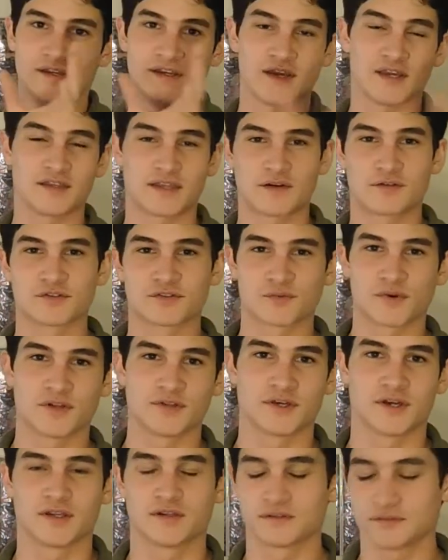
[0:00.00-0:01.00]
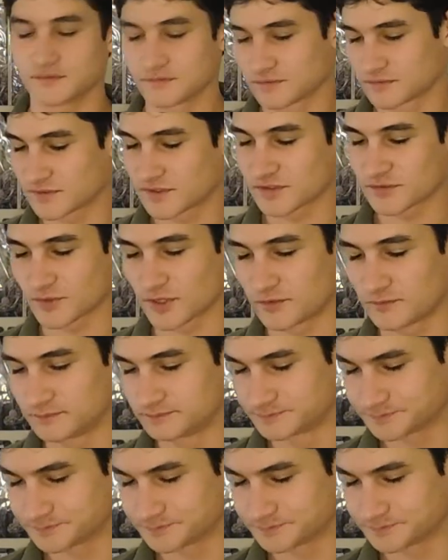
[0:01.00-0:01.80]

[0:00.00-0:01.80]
and that was well done as well.